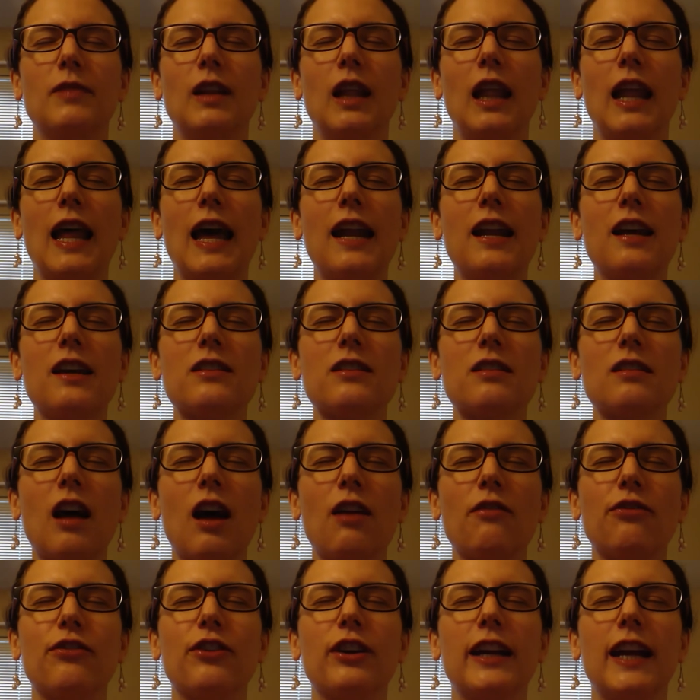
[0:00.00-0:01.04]
Let us
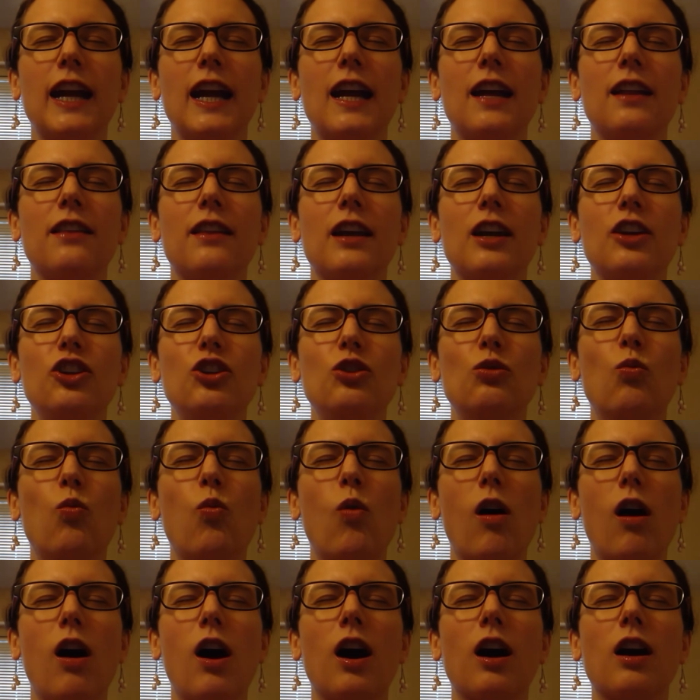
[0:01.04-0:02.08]
not forget that you
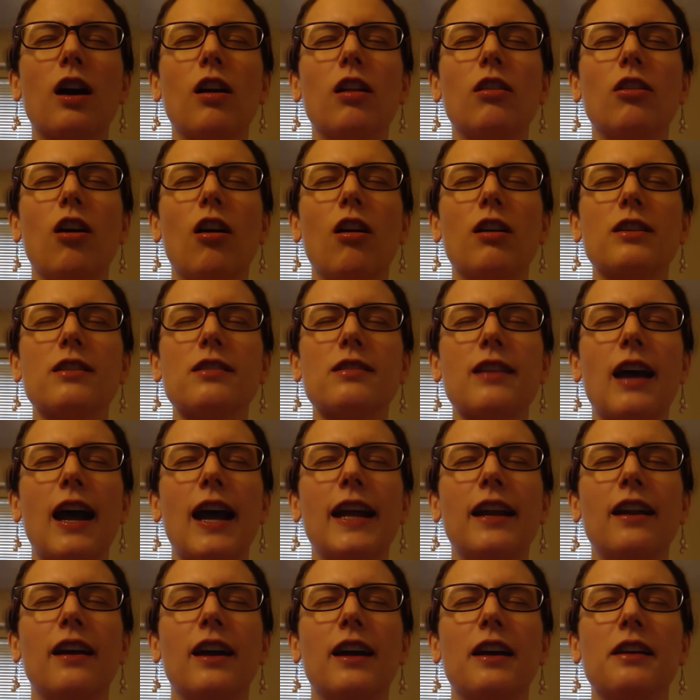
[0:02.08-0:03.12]
walk
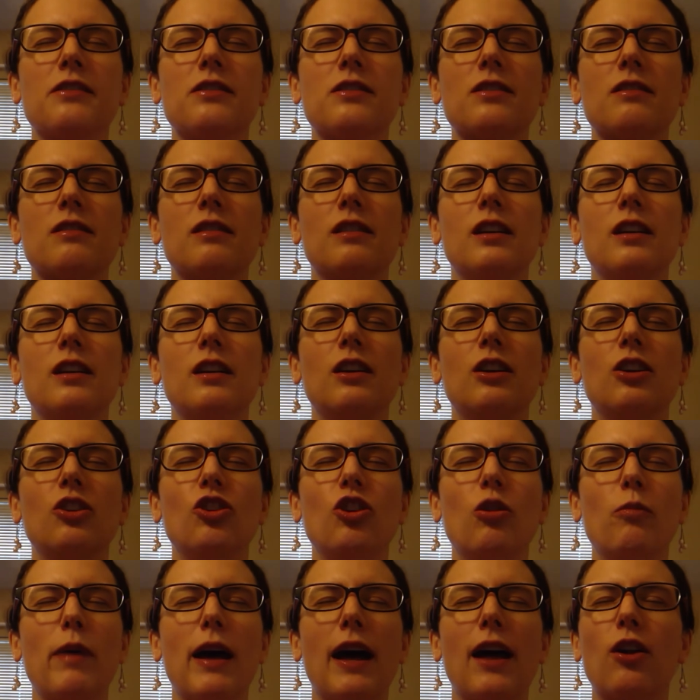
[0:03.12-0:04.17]
alongside us
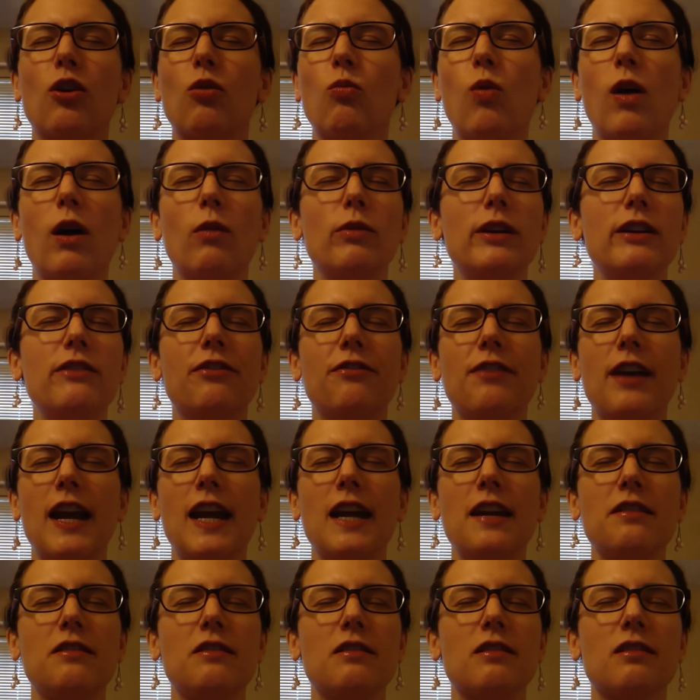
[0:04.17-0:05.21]
no matter what we
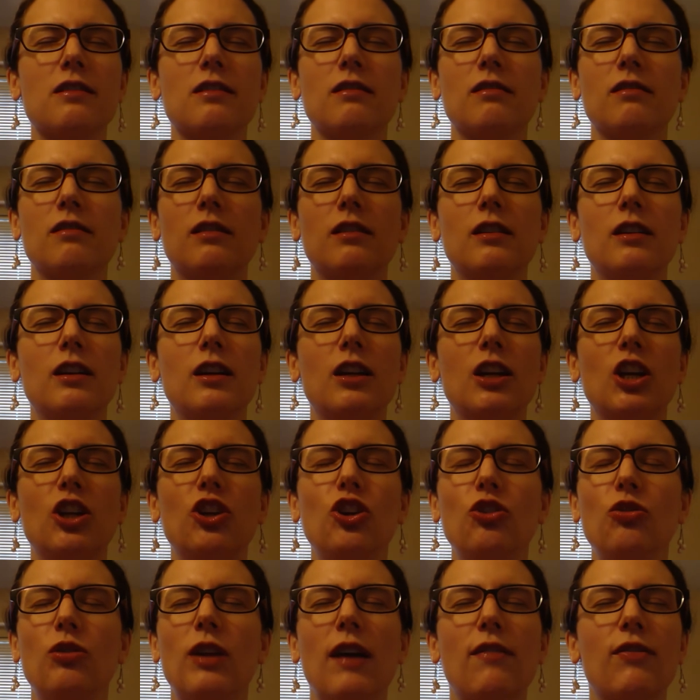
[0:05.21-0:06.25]
face.
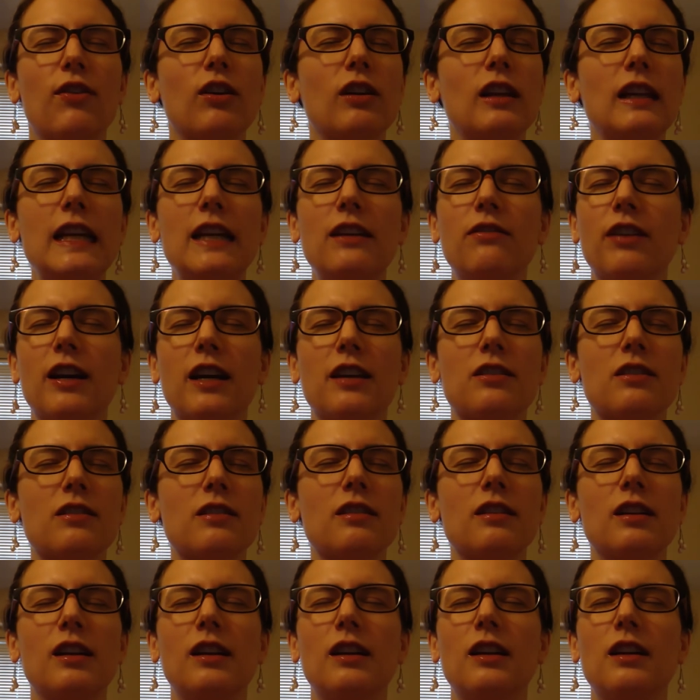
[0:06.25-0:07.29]
You never leave
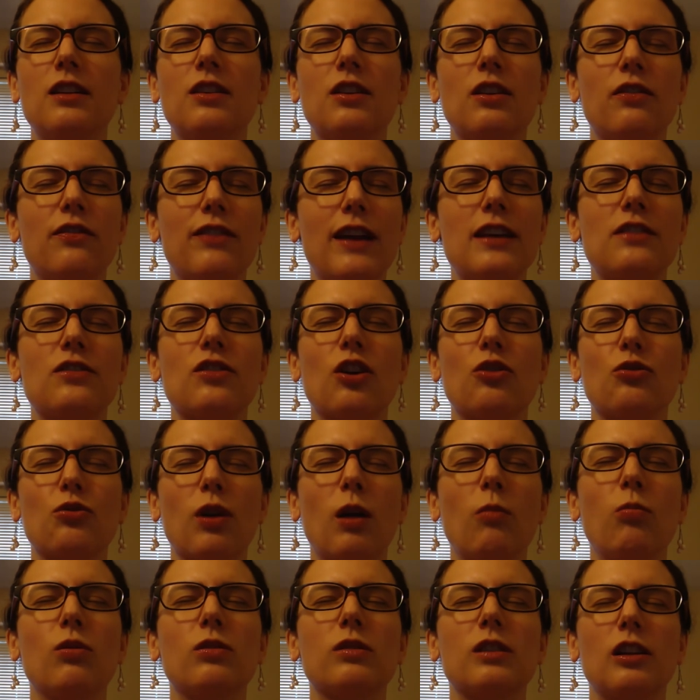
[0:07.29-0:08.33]
us to face our
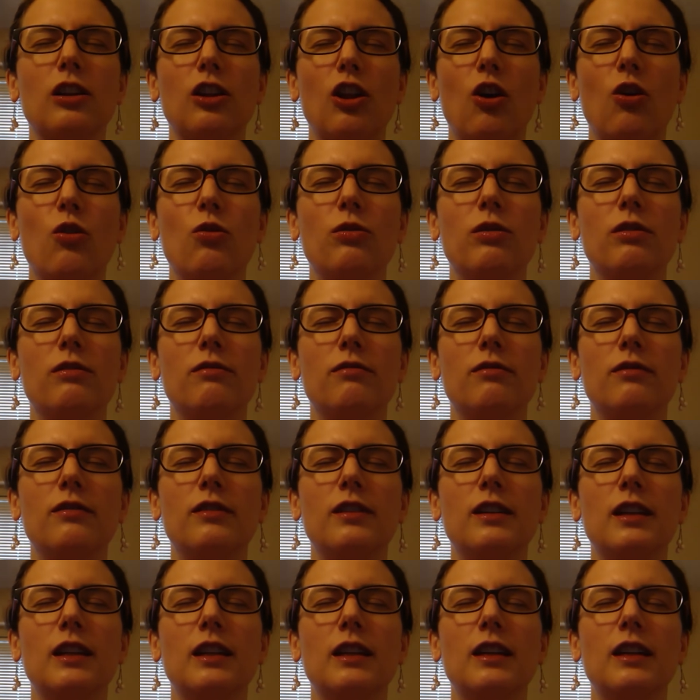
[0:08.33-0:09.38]
troubles alone.
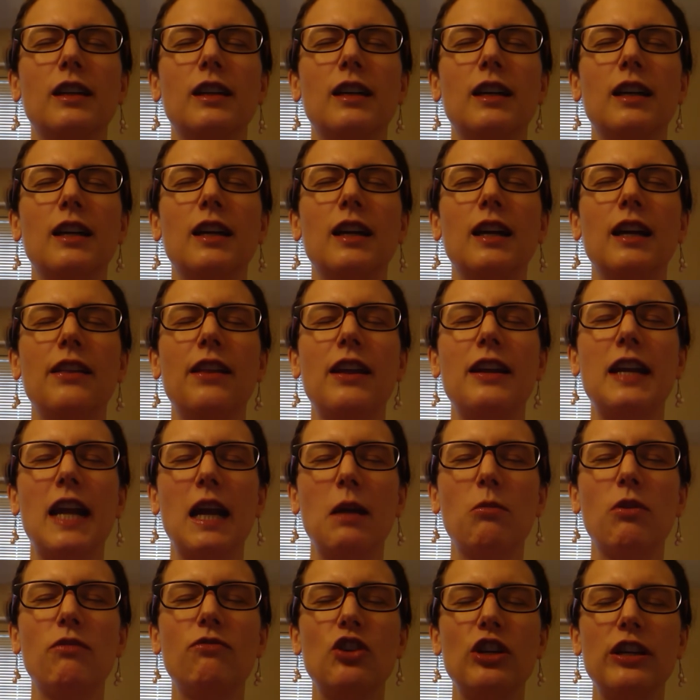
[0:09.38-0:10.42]
In the
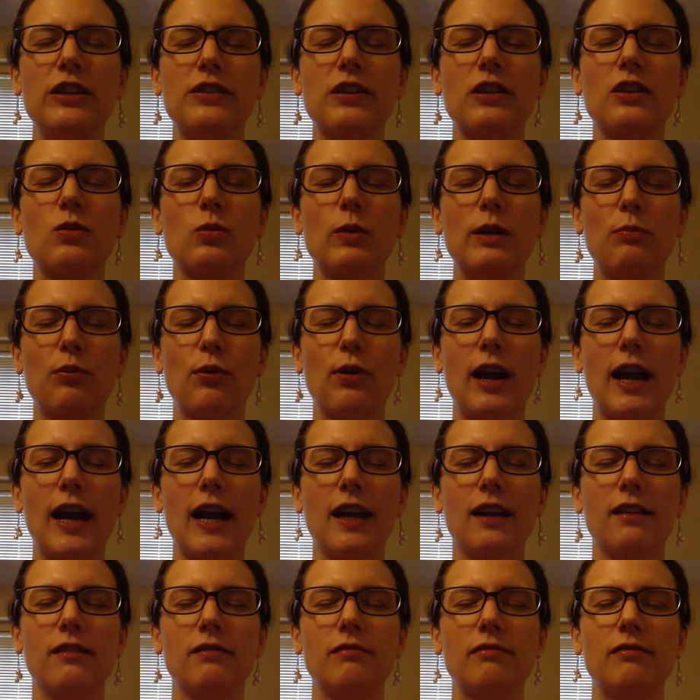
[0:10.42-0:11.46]
name of Jesus, we
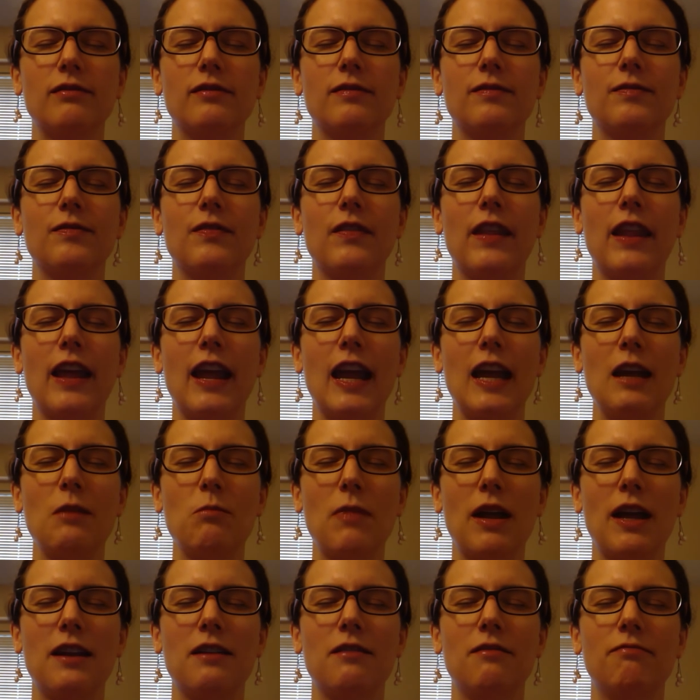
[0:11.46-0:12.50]
pray.
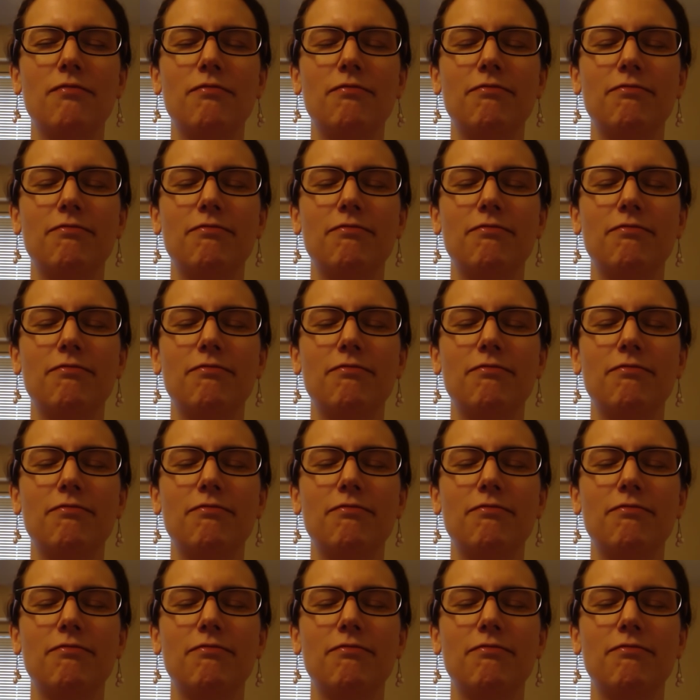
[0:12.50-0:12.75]
Amen.